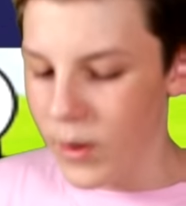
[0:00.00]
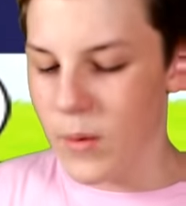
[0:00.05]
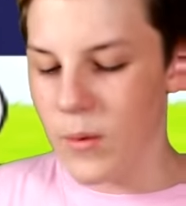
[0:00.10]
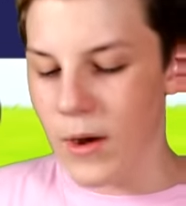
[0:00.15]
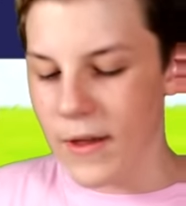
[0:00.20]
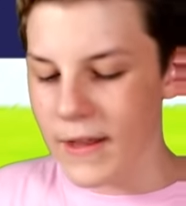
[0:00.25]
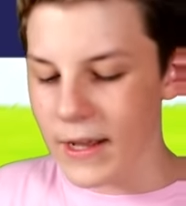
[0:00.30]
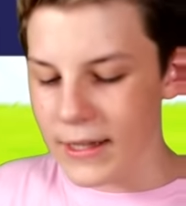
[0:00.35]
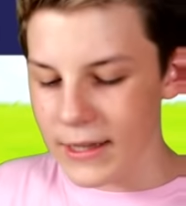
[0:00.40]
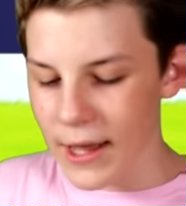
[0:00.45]
We
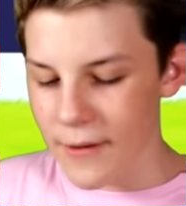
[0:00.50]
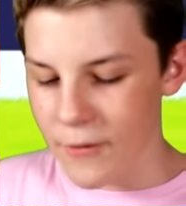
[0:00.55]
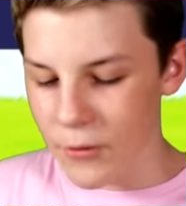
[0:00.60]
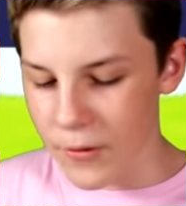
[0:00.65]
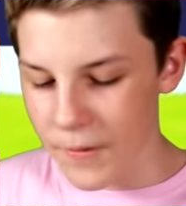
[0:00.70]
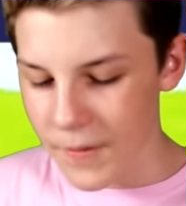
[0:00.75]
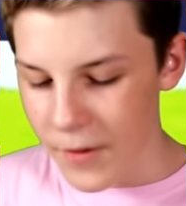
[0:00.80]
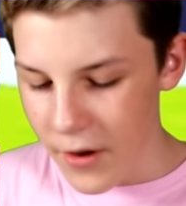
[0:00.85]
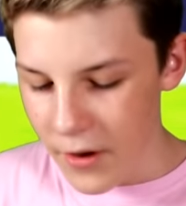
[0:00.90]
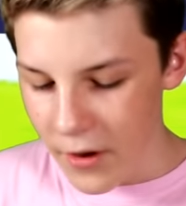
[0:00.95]
won that
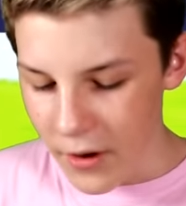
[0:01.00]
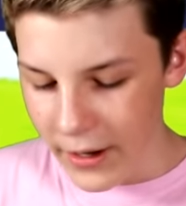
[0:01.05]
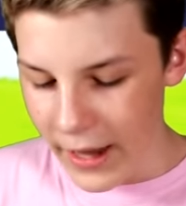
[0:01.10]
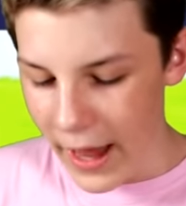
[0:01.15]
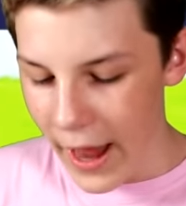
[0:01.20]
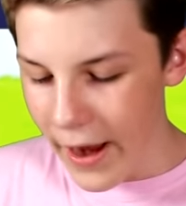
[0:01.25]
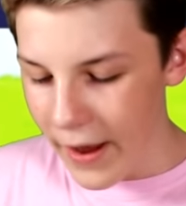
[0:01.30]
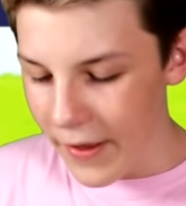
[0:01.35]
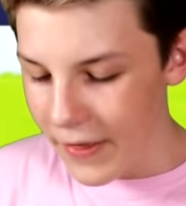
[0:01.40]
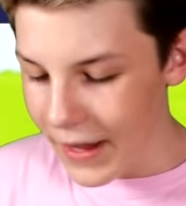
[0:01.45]
level.
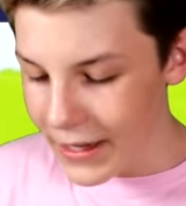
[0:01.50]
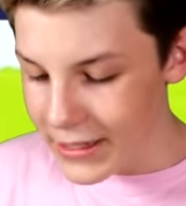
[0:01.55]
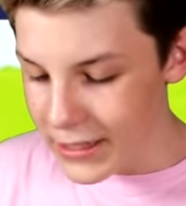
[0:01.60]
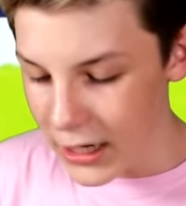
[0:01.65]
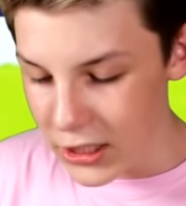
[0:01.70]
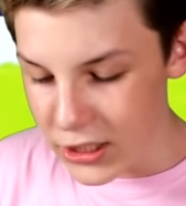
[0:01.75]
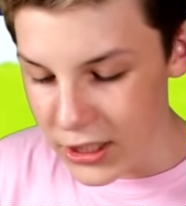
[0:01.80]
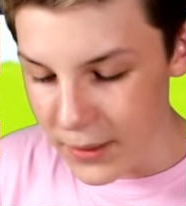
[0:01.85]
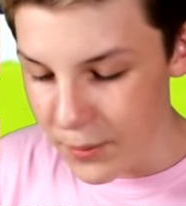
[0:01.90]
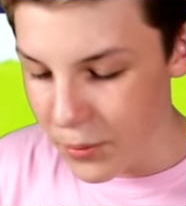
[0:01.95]
Okay, that's
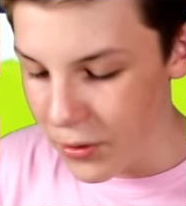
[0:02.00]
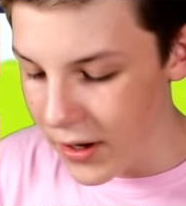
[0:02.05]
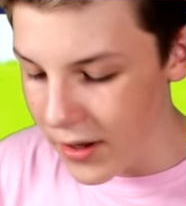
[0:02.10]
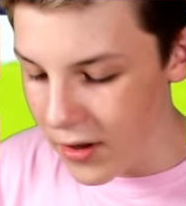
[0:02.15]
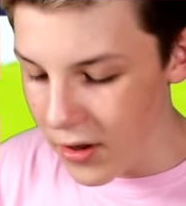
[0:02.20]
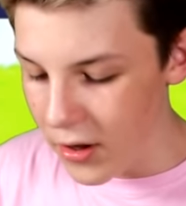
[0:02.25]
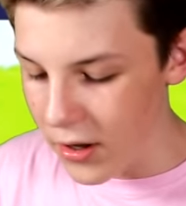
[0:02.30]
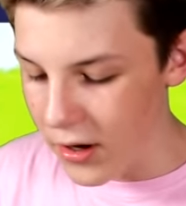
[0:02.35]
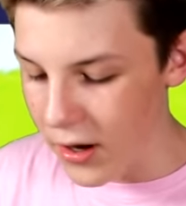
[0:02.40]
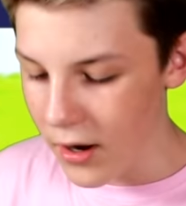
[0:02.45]
actually pretty
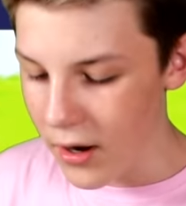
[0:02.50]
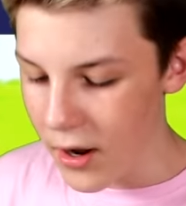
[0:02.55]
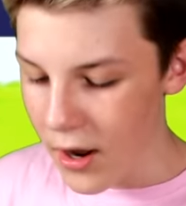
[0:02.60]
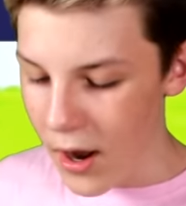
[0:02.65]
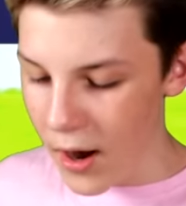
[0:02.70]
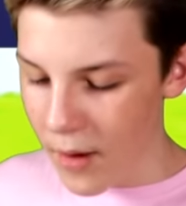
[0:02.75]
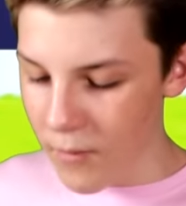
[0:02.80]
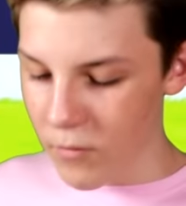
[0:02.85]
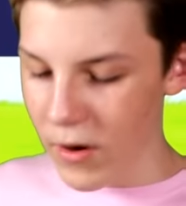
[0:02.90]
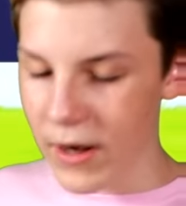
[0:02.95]
good.
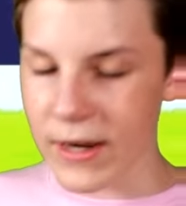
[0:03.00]
I'm